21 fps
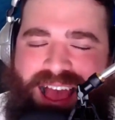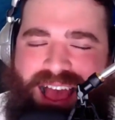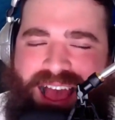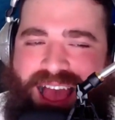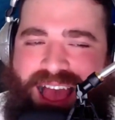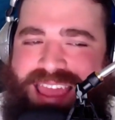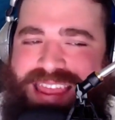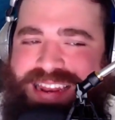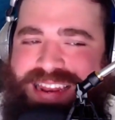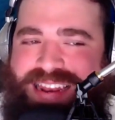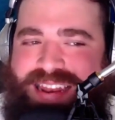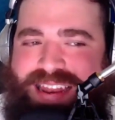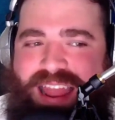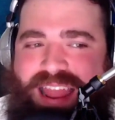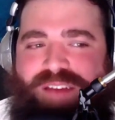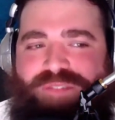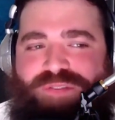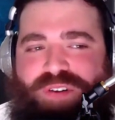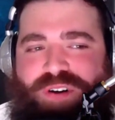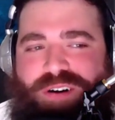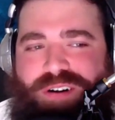I
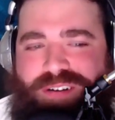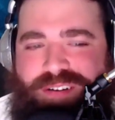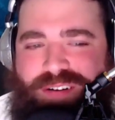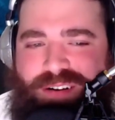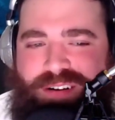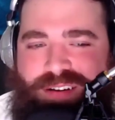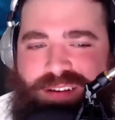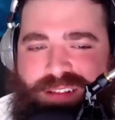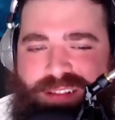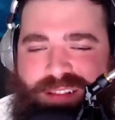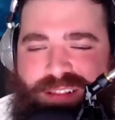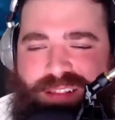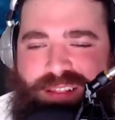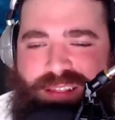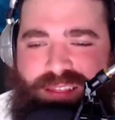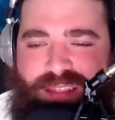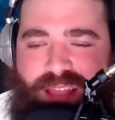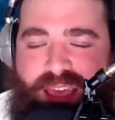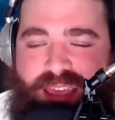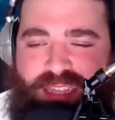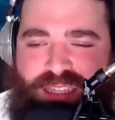never
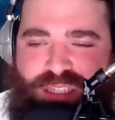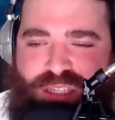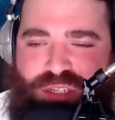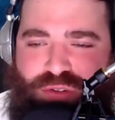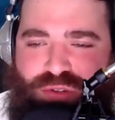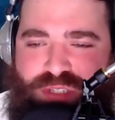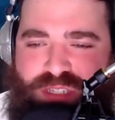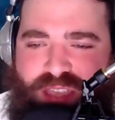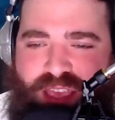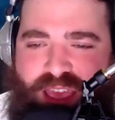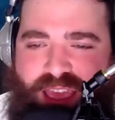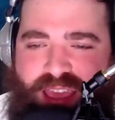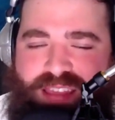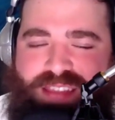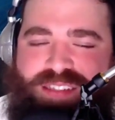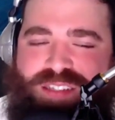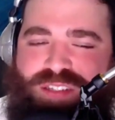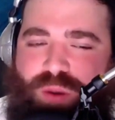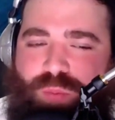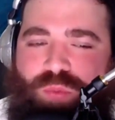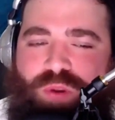like to say
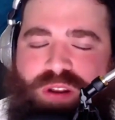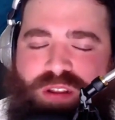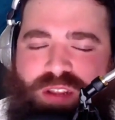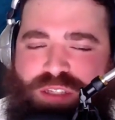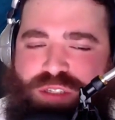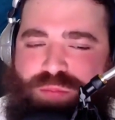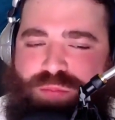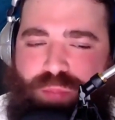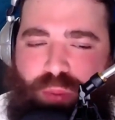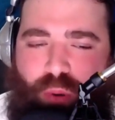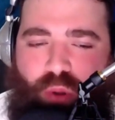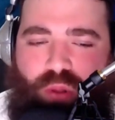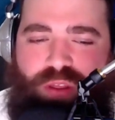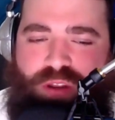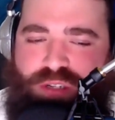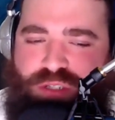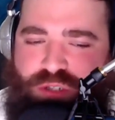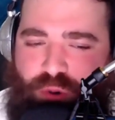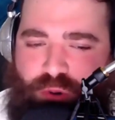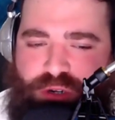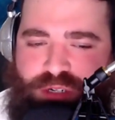someone is pulling
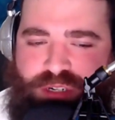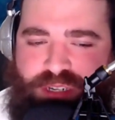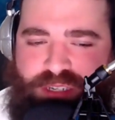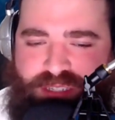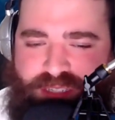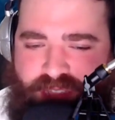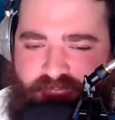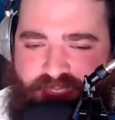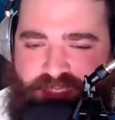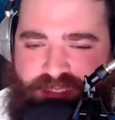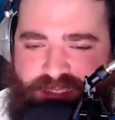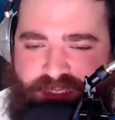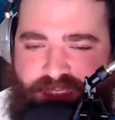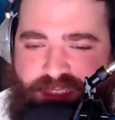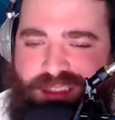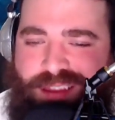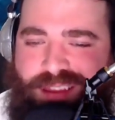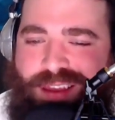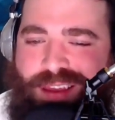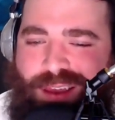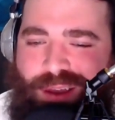a George Costanza
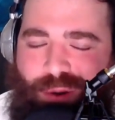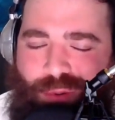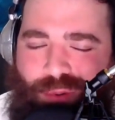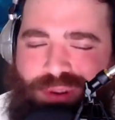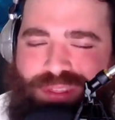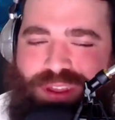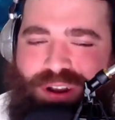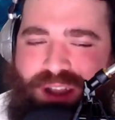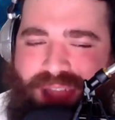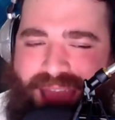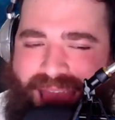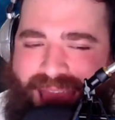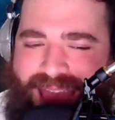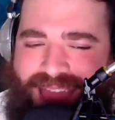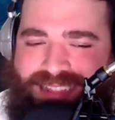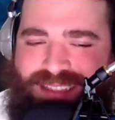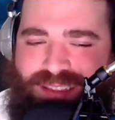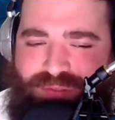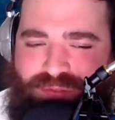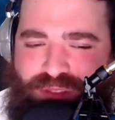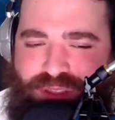where they're
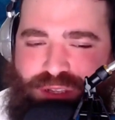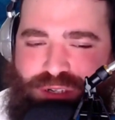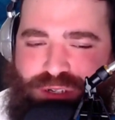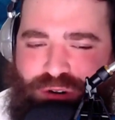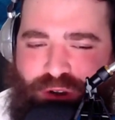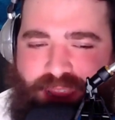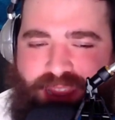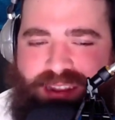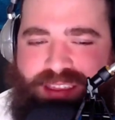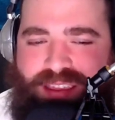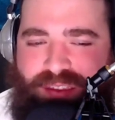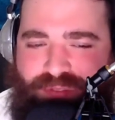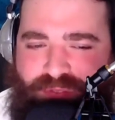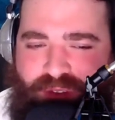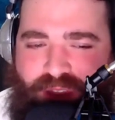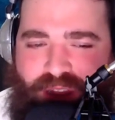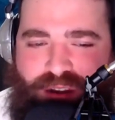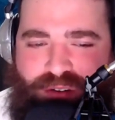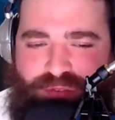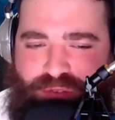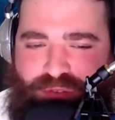actively trying to get
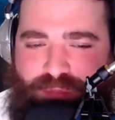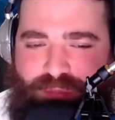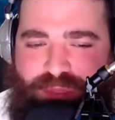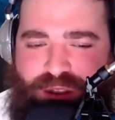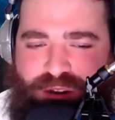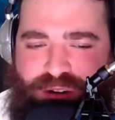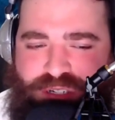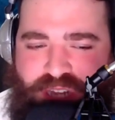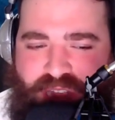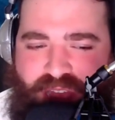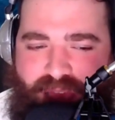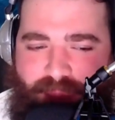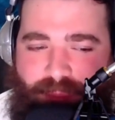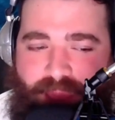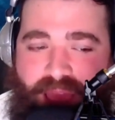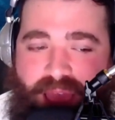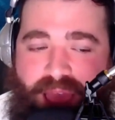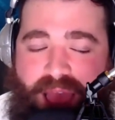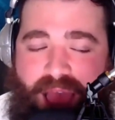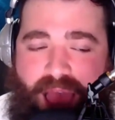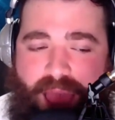fired from their job.
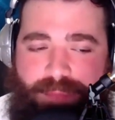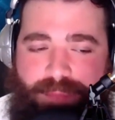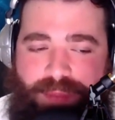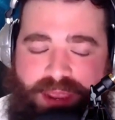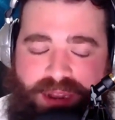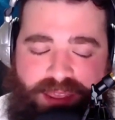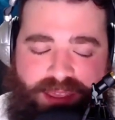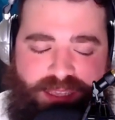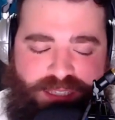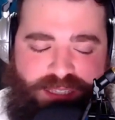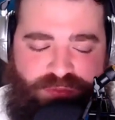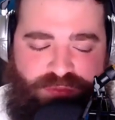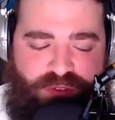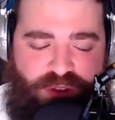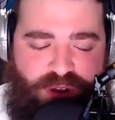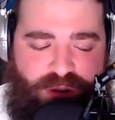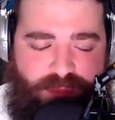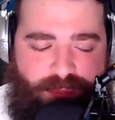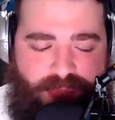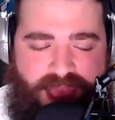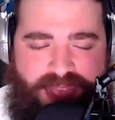I mean, I guess if
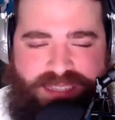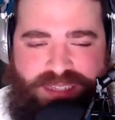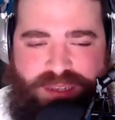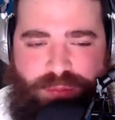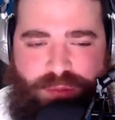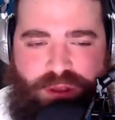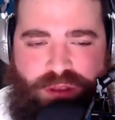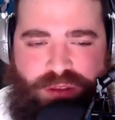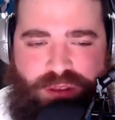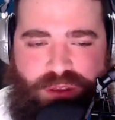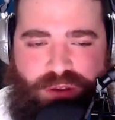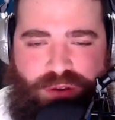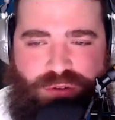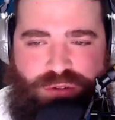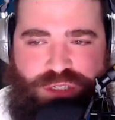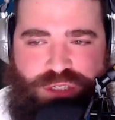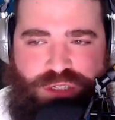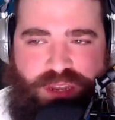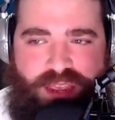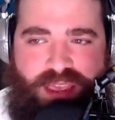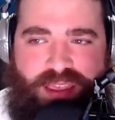you're a basketball
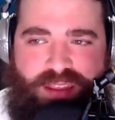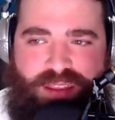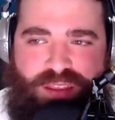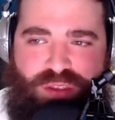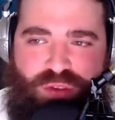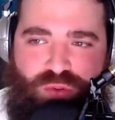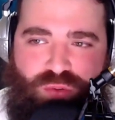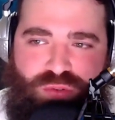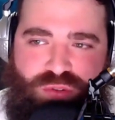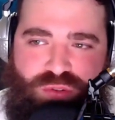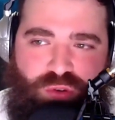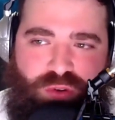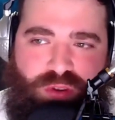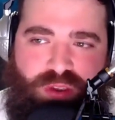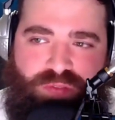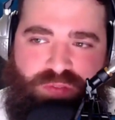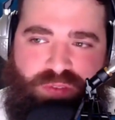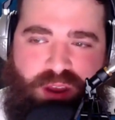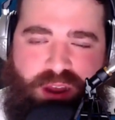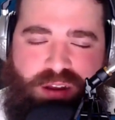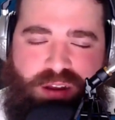coach and you do
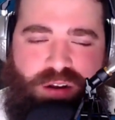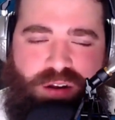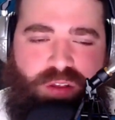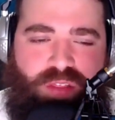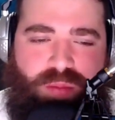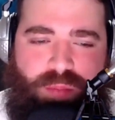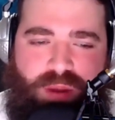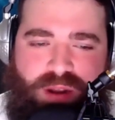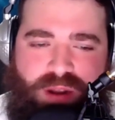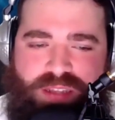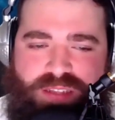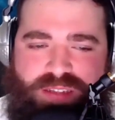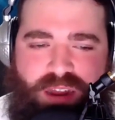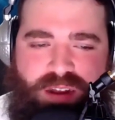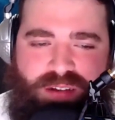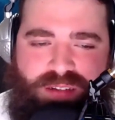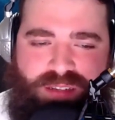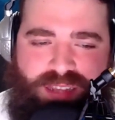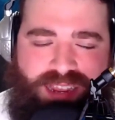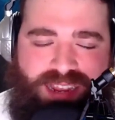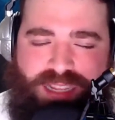get fired and all the money's
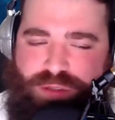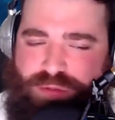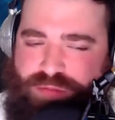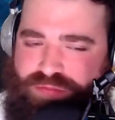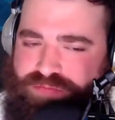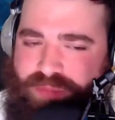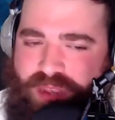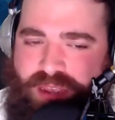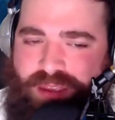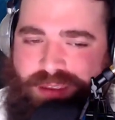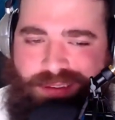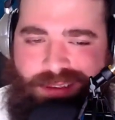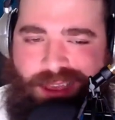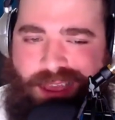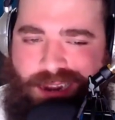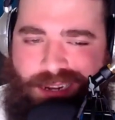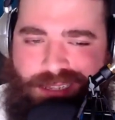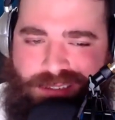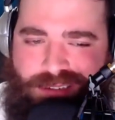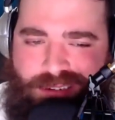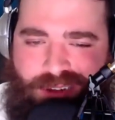guaranteed, it's
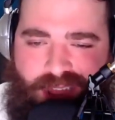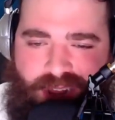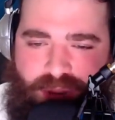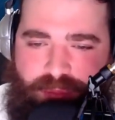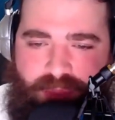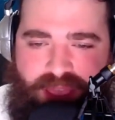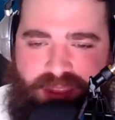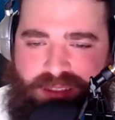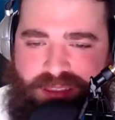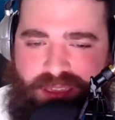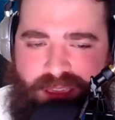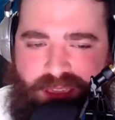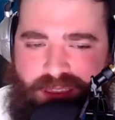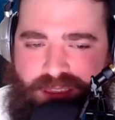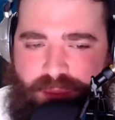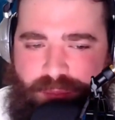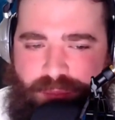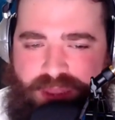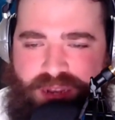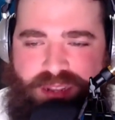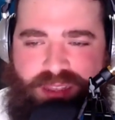honestly not a bad gig.
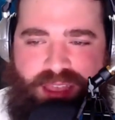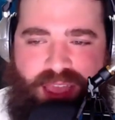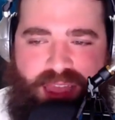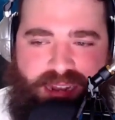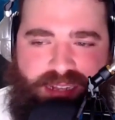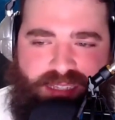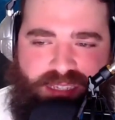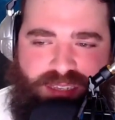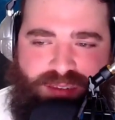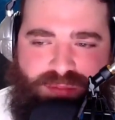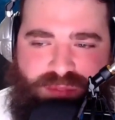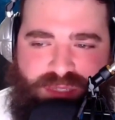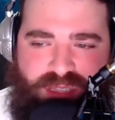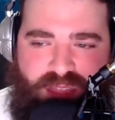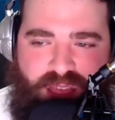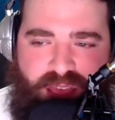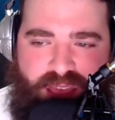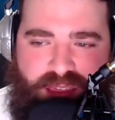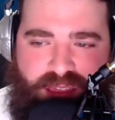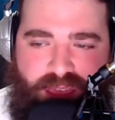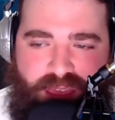I mean, it kind of seems
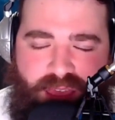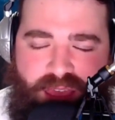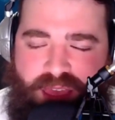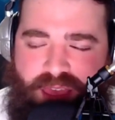like